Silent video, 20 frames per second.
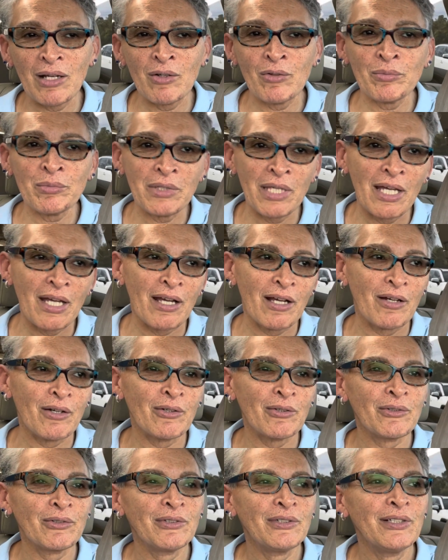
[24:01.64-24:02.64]
meow.
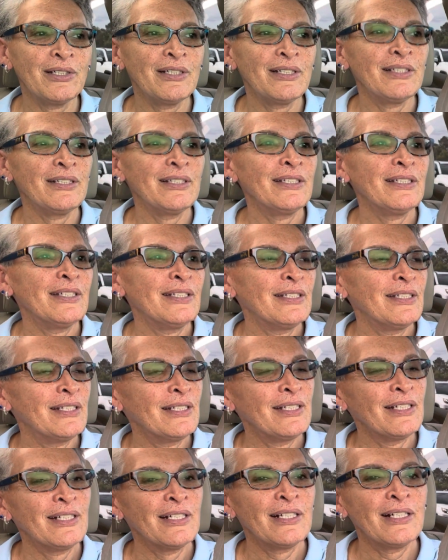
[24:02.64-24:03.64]

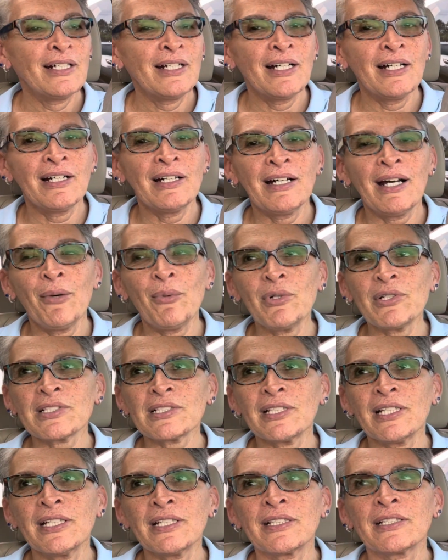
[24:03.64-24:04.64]
I was
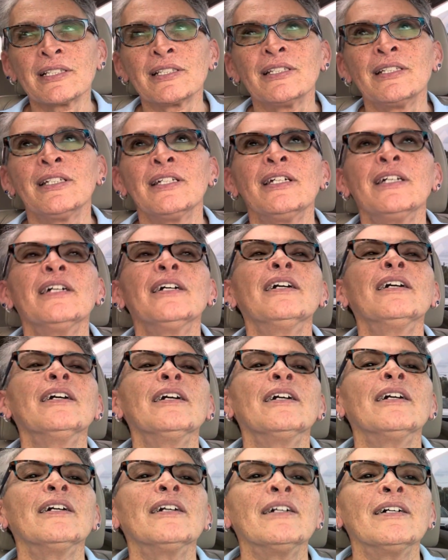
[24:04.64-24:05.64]
like,
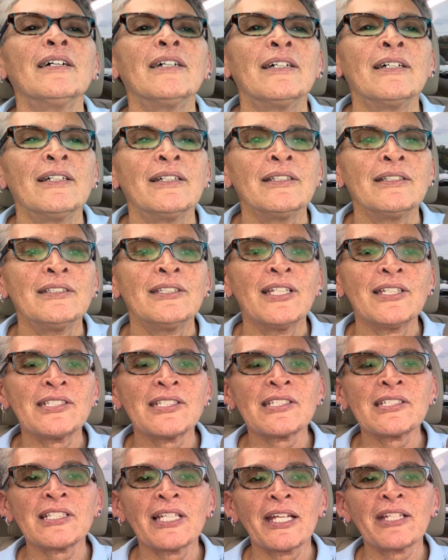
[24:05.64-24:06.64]
this
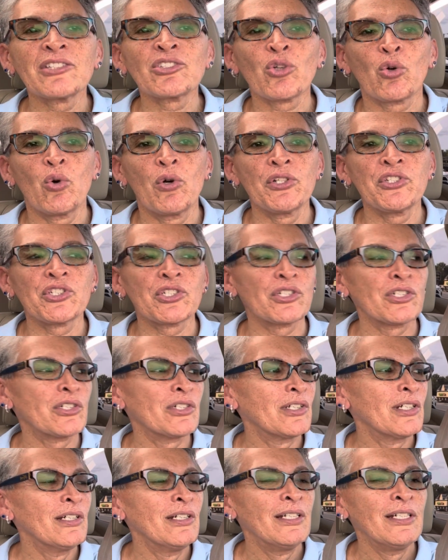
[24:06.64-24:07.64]
is like torture.
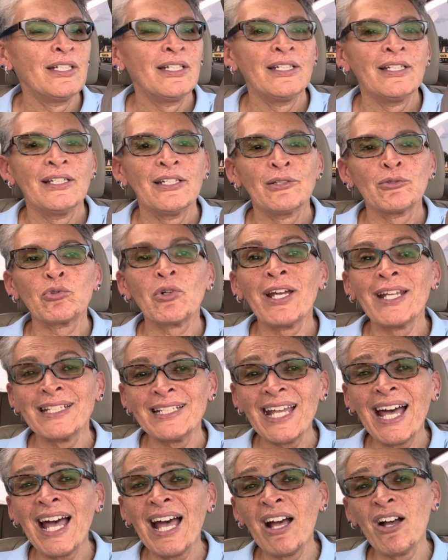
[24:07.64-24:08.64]
Right
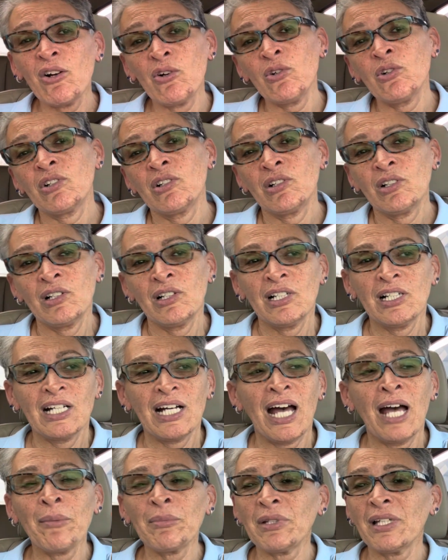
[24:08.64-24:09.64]
now,
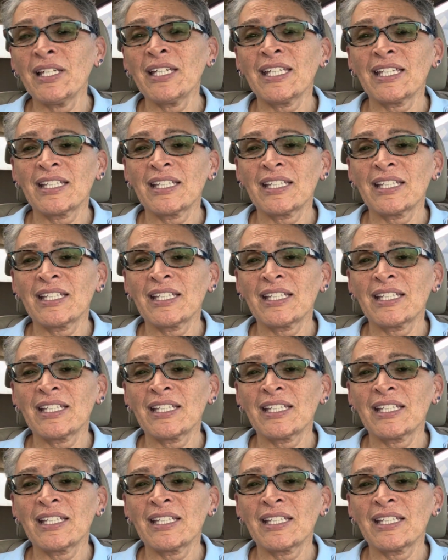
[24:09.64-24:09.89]
I'm like